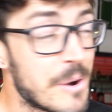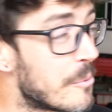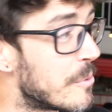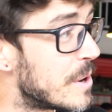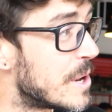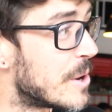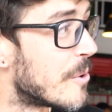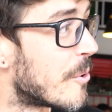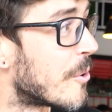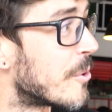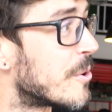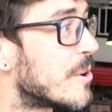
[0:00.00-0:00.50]

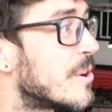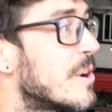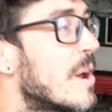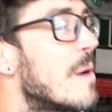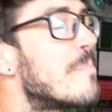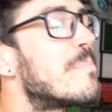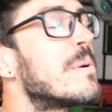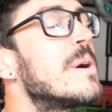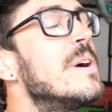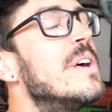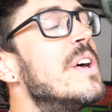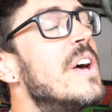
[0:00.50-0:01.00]
We ordered
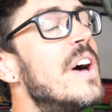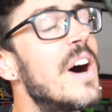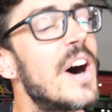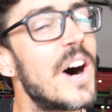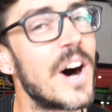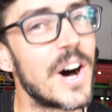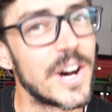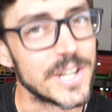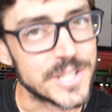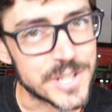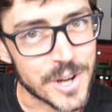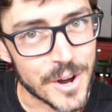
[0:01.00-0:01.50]
up
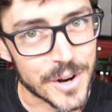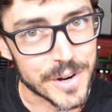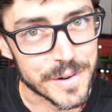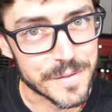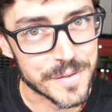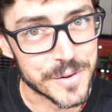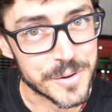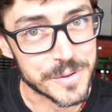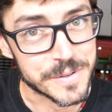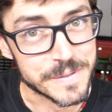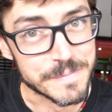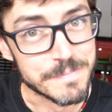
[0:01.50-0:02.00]
a ton of
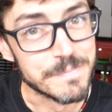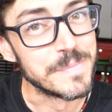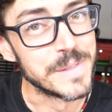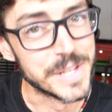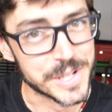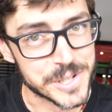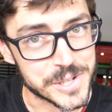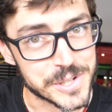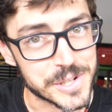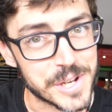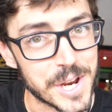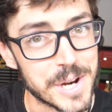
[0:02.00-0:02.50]
food.
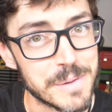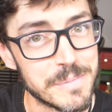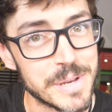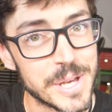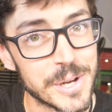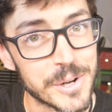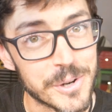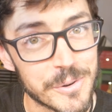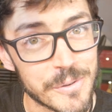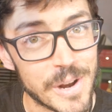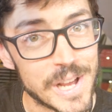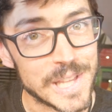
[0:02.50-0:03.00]
This is going to be
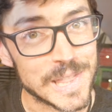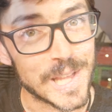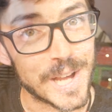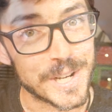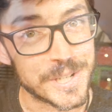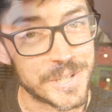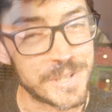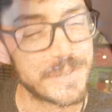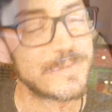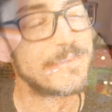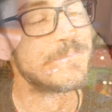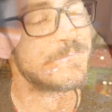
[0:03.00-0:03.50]
a great
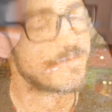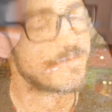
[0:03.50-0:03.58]
lunch.